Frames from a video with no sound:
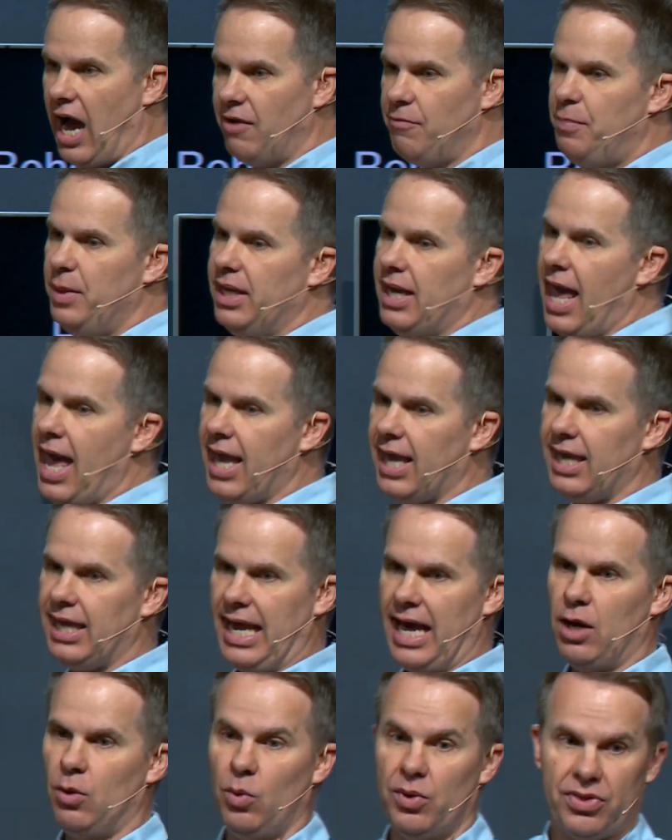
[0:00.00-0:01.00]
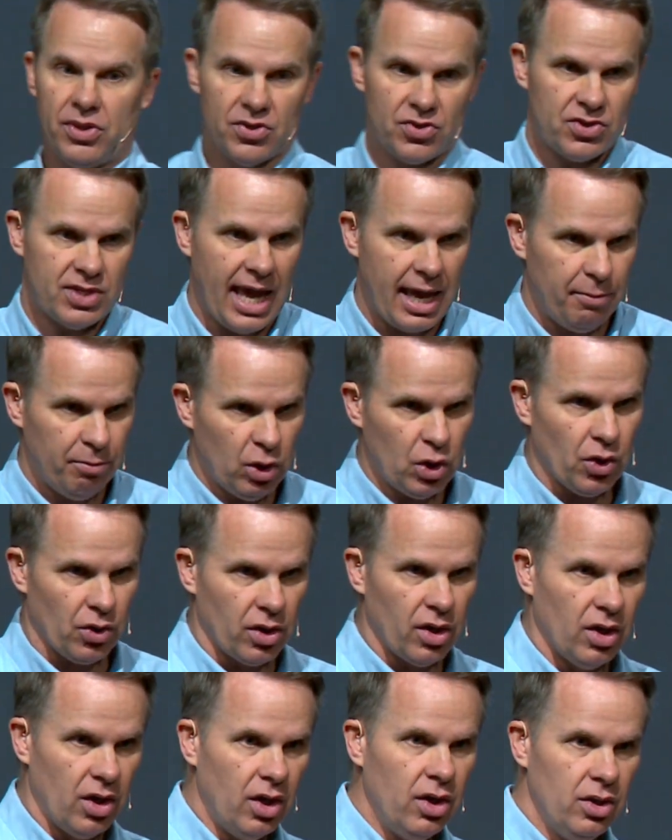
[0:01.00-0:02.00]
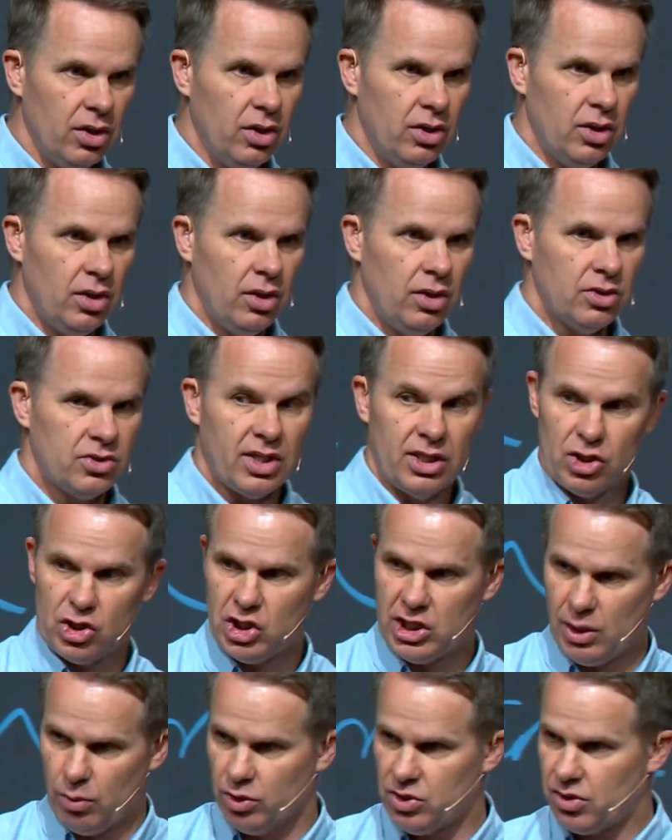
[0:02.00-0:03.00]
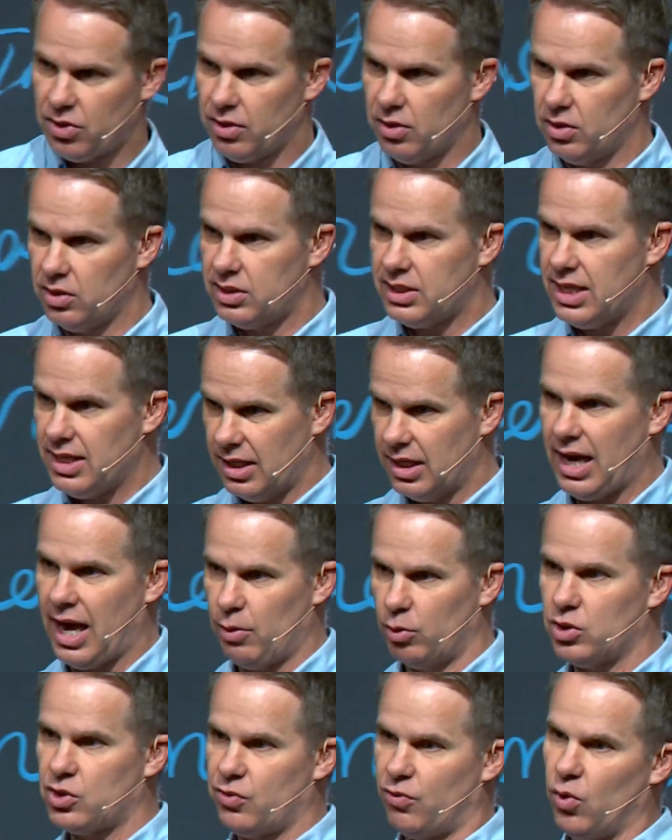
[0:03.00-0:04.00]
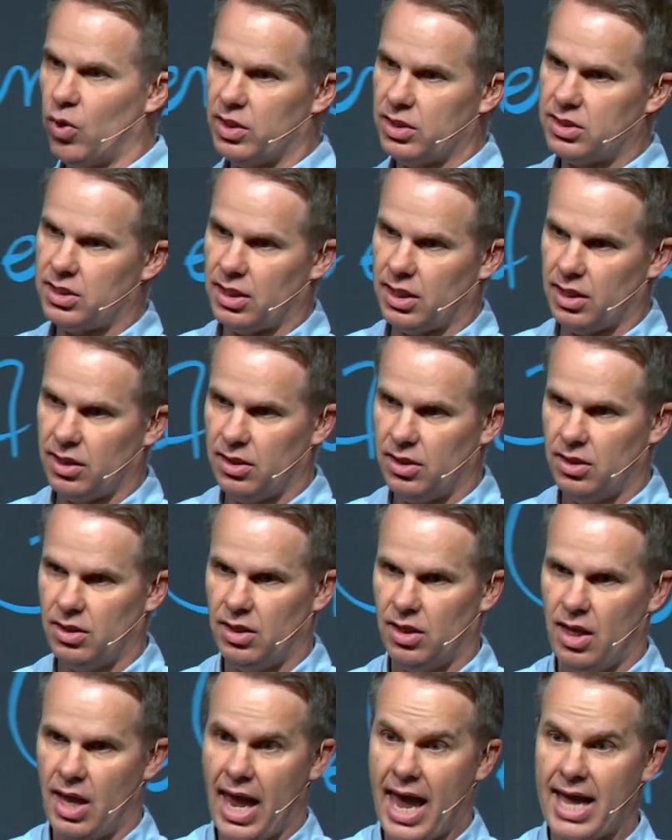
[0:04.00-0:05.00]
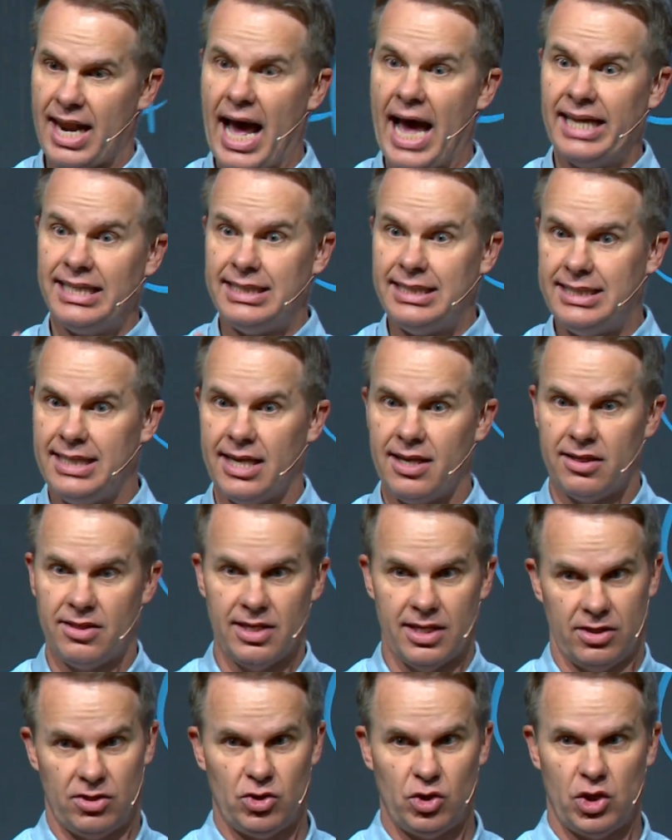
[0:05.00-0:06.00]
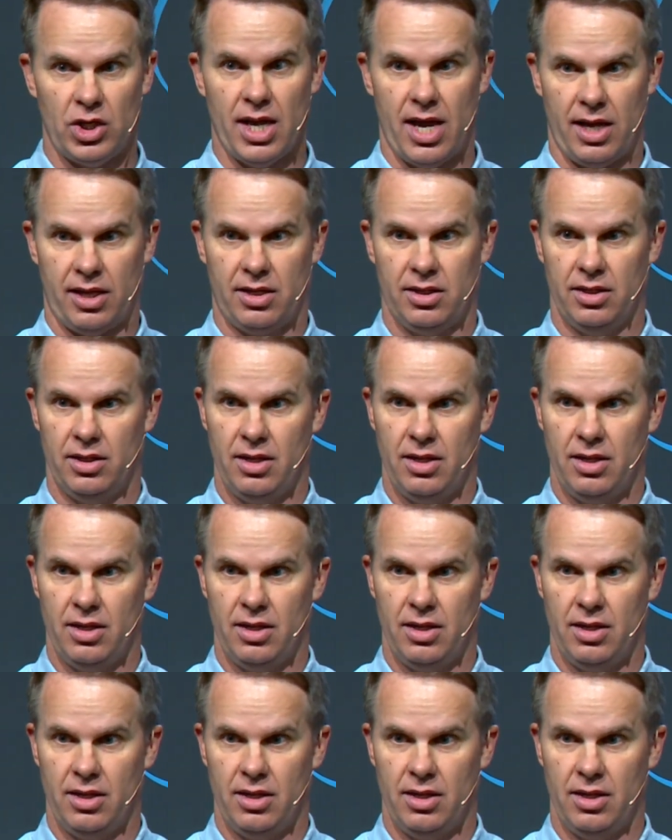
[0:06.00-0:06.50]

I've been hanging out with the same girl since she was 13 and I was 14. And I dig this chick.